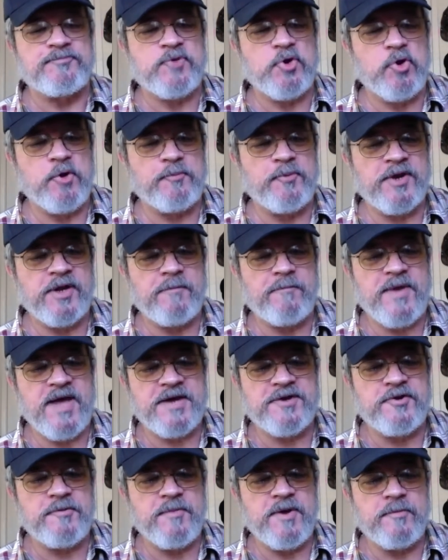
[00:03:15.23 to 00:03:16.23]
or bringing
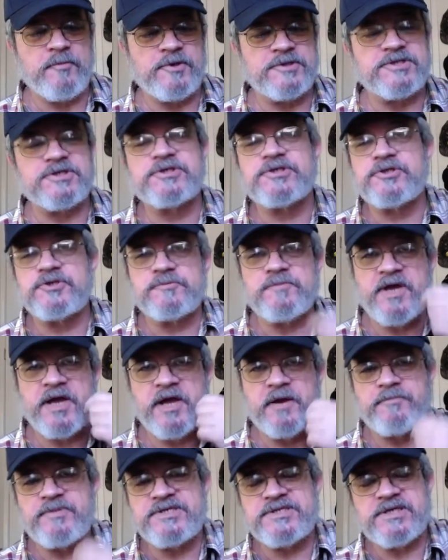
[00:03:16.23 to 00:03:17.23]
back your memories. Excuse me, I
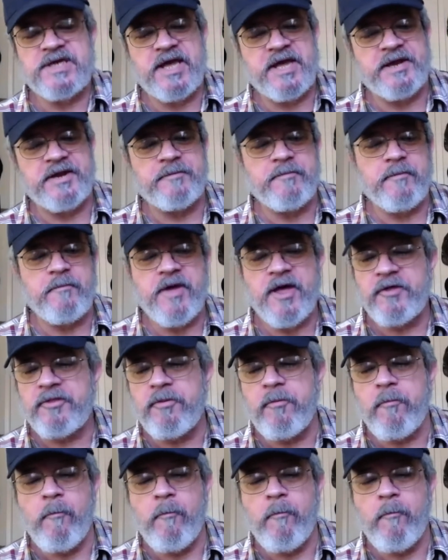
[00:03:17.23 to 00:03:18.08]
got a piece of candy in my mouth.